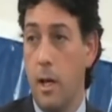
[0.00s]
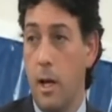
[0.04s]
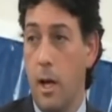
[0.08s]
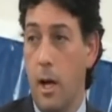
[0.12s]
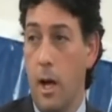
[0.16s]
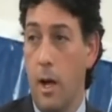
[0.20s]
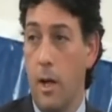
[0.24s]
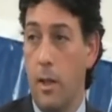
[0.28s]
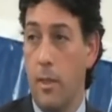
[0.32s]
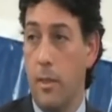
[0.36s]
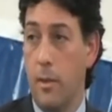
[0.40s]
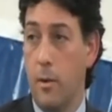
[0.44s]

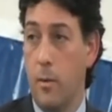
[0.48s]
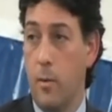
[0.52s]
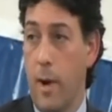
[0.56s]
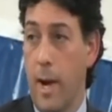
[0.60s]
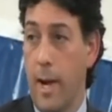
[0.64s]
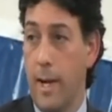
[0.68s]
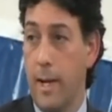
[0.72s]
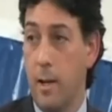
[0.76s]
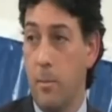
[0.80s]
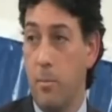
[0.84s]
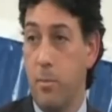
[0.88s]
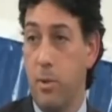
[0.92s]
uh, the
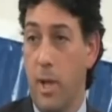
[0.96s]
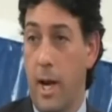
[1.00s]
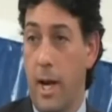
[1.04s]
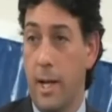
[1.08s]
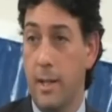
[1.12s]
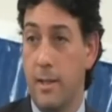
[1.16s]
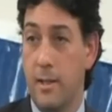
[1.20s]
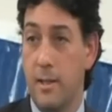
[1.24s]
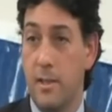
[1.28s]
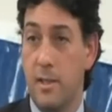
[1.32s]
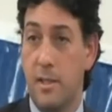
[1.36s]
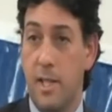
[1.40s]
right
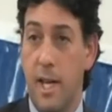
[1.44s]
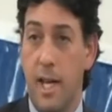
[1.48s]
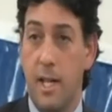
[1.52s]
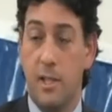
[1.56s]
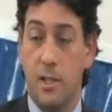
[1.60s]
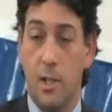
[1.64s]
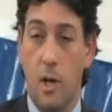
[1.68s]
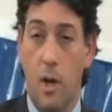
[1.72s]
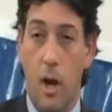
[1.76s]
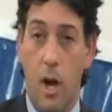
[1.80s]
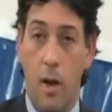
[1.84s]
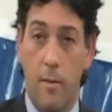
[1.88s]
applied to the
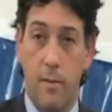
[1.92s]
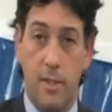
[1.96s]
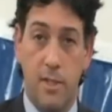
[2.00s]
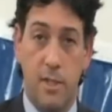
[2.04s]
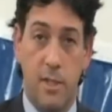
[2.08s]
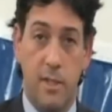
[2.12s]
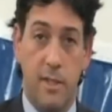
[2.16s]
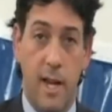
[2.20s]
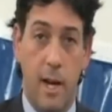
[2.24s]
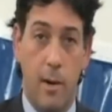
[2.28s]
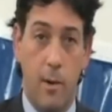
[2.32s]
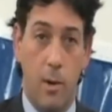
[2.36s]
states.
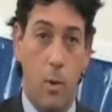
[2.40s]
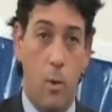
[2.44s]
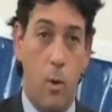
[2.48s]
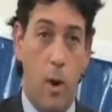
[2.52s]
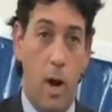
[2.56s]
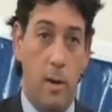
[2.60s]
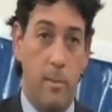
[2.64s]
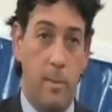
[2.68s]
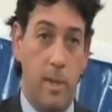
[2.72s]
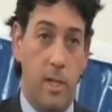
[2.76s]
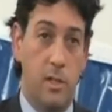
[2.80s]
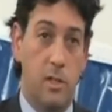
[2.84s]
Obviously, that
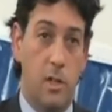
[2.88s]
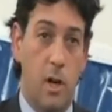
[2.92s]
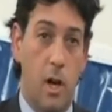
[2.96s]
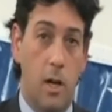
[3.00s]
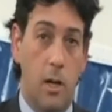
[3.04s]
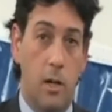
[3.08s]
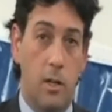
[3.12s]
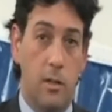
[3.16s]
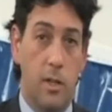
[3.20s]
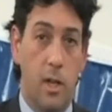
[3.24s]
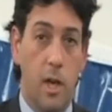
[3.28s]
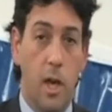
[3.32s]
required
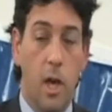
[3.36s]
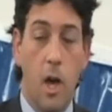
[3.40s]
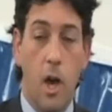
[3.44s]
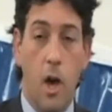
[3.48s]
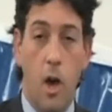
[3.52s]
McDonald.